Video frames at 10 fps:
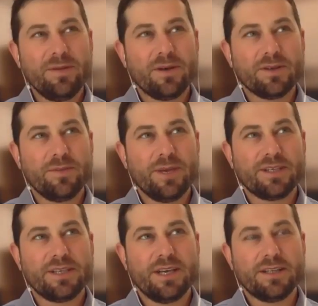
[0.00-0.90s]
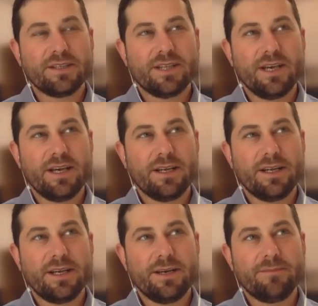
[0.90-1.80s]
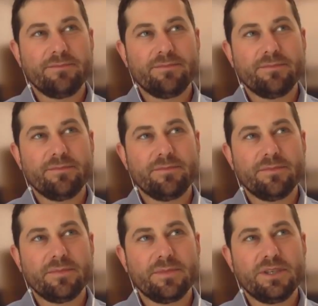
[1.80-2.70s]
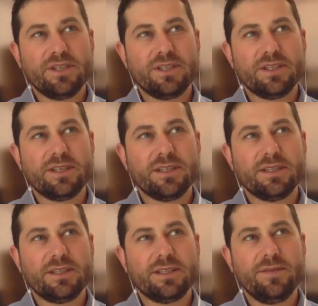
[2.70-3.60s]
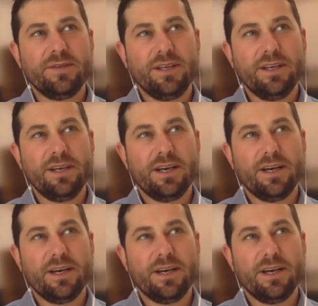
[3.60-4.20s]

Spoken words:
also makes sense that just the sensitivity